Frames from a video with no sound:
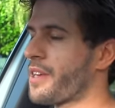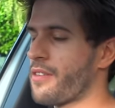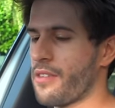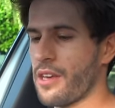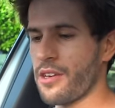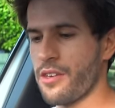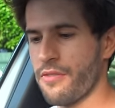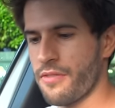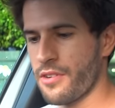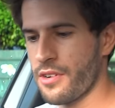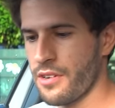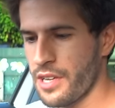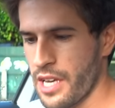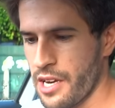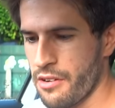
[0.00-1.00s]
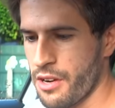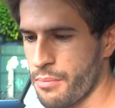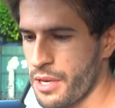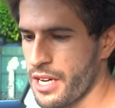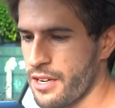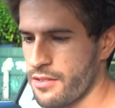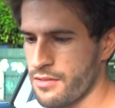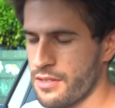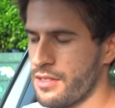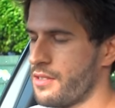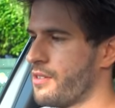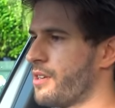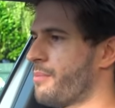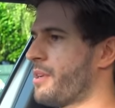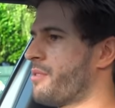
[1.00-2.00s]
Thank you for hearing me out
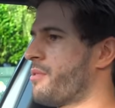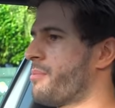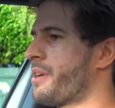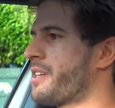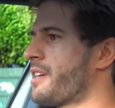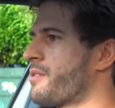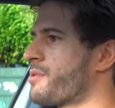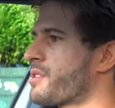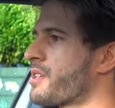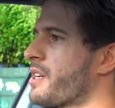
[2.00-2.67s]
about what my day was